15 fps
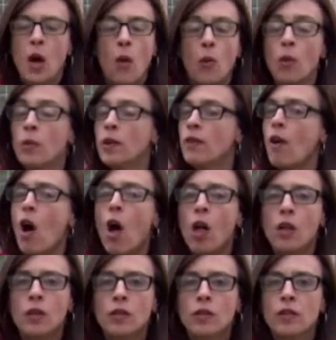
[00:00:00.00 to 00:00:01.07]
Well, we've
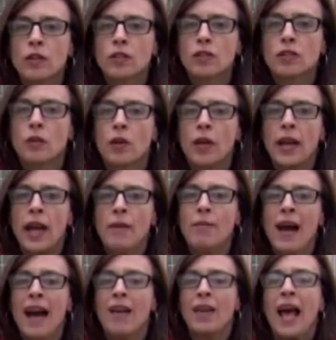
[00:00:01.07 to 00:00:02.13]
all heard the story
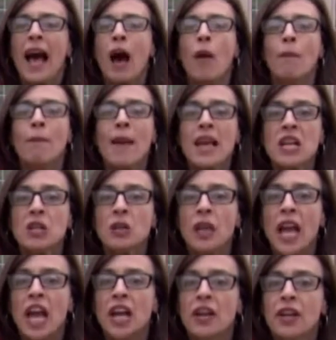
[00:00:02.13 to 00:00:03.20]
about how mail
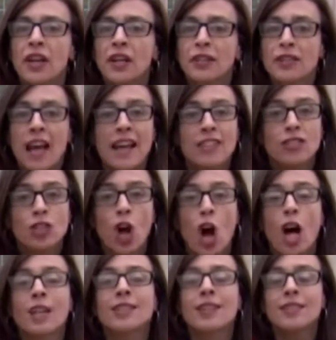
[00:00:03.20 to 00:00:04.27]
carriers and
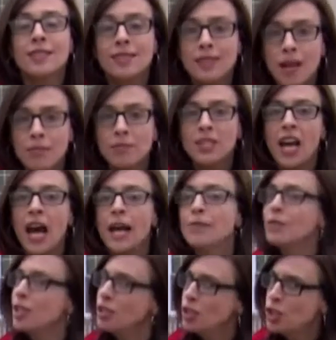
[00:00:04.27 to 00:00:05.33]
dogs
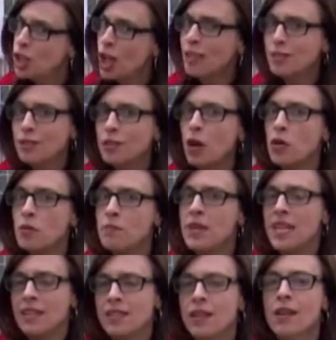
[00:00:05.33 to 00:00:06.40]
sometimes just don't
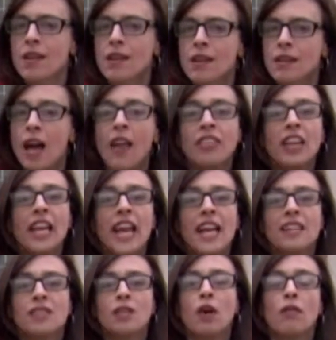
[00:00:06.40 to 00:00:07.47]
mix. Not the
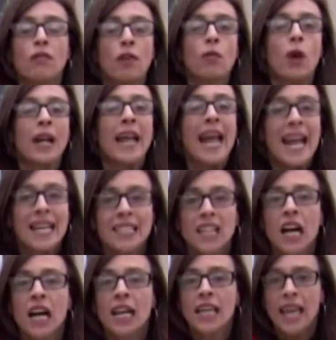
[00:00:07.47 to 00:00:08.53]
case, though, for one
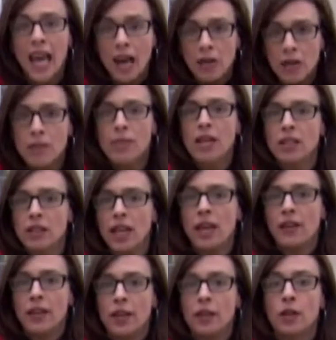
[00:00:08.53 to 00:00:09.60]
Hancock County mail
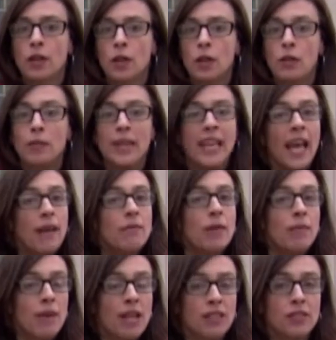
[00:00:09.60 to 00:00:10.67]
carrier who became
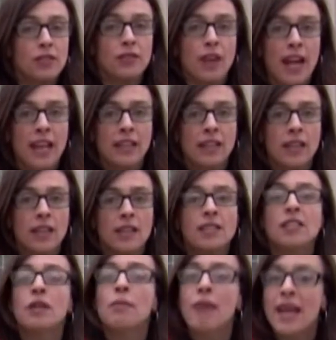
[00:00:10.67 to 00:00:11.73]
the best friend
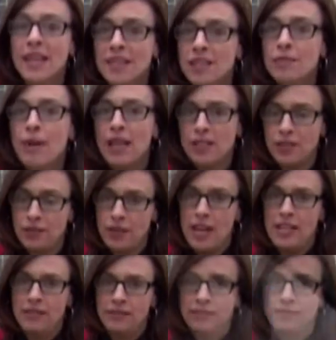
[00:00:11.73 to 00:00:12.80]
to man's best friend.